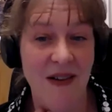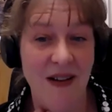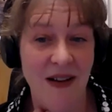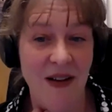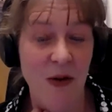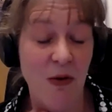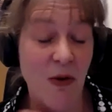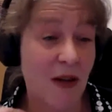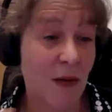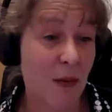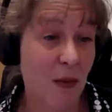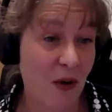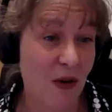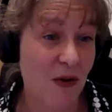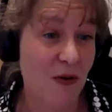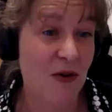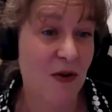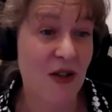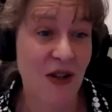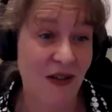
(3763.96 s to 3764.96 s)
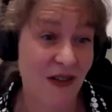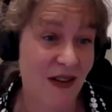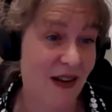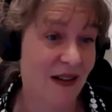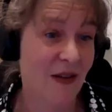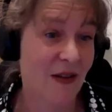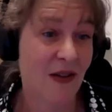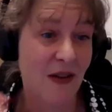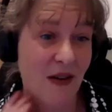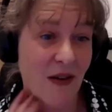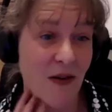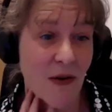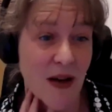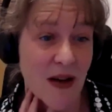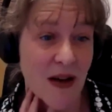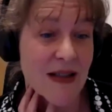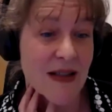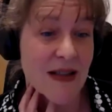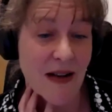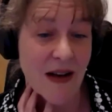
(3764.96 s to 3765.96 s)
increase pollution that
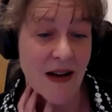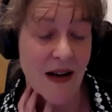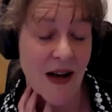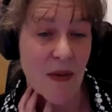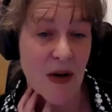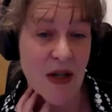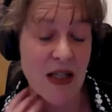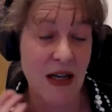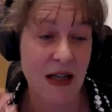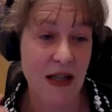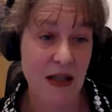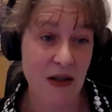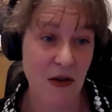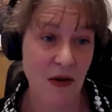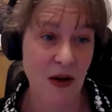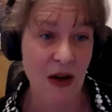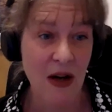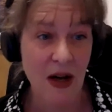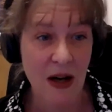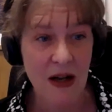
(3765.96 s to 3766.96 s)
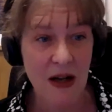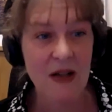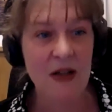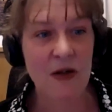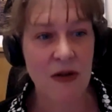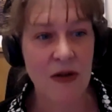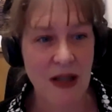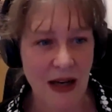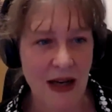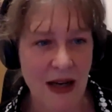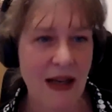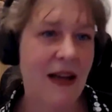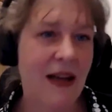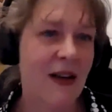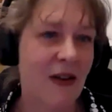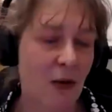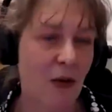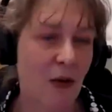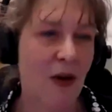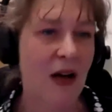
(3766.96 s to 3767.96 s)
creates the climate change. So taking
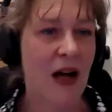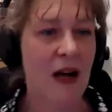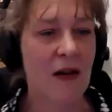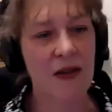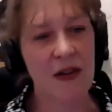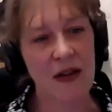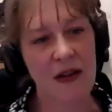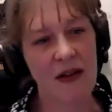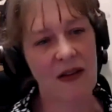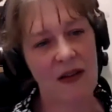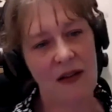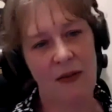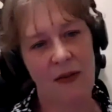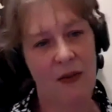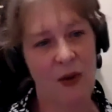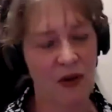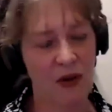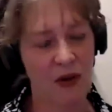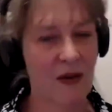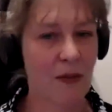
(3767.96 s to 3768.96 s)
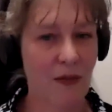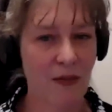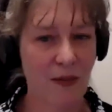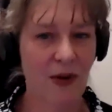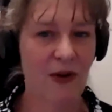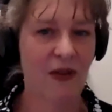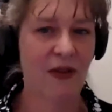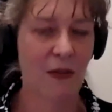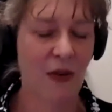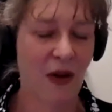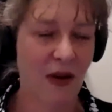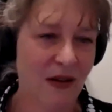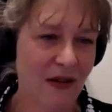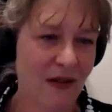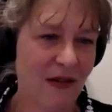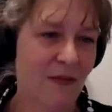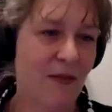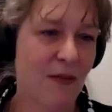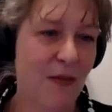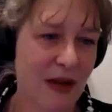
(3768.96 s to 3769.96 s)
into account these
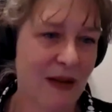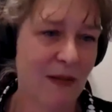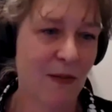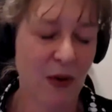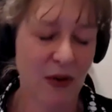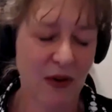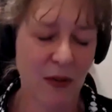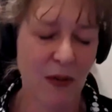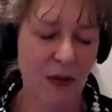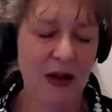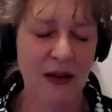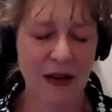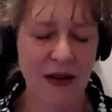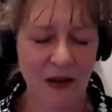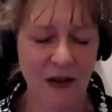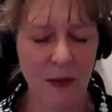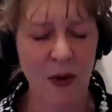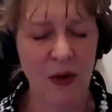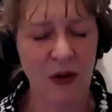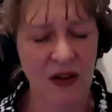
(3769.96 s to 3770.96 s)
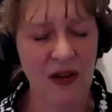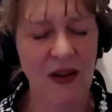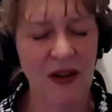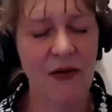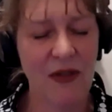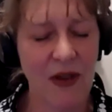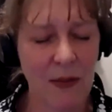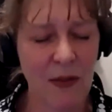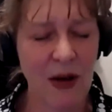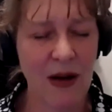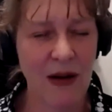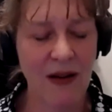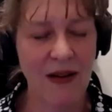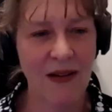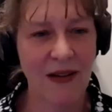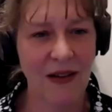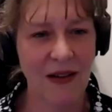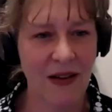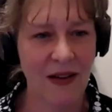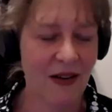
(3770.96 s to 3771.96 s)
possibility of positive tipping
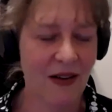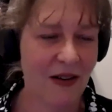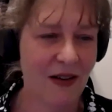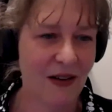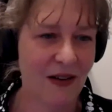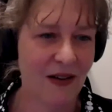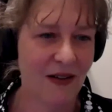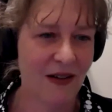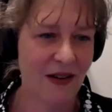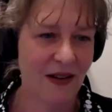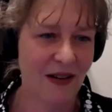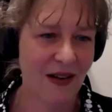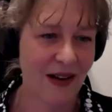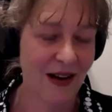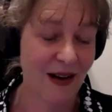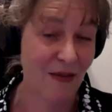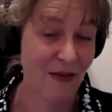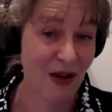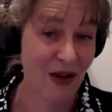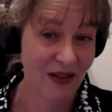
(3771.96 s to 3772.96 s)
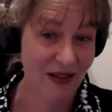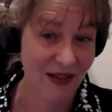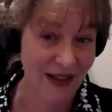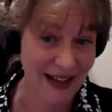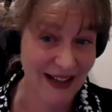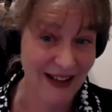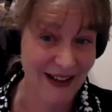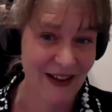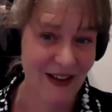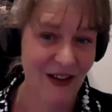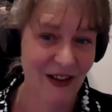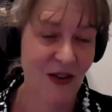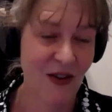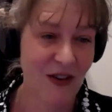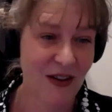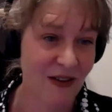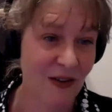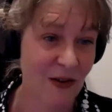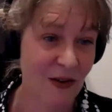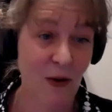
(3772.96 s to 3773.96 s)
elements in
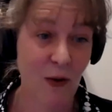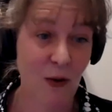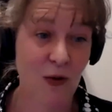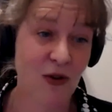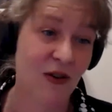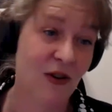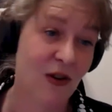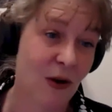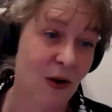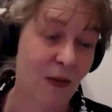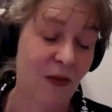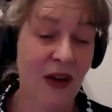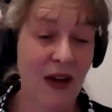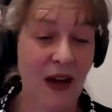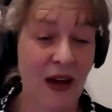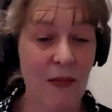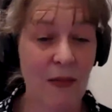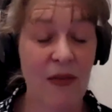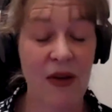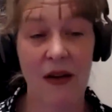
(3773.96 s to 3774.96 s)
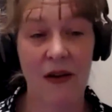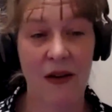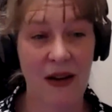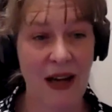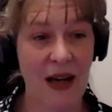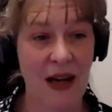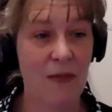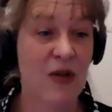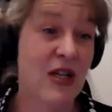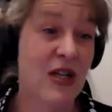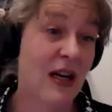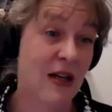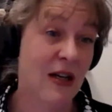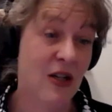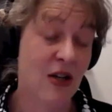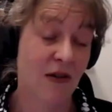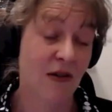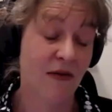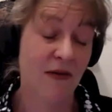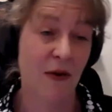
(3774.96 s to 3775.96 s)
the social norm can be a game
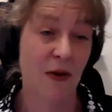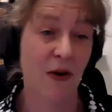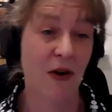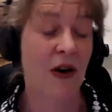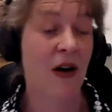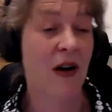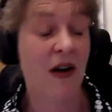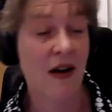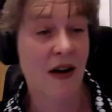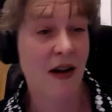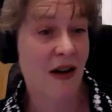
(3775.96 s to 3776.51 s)
changer for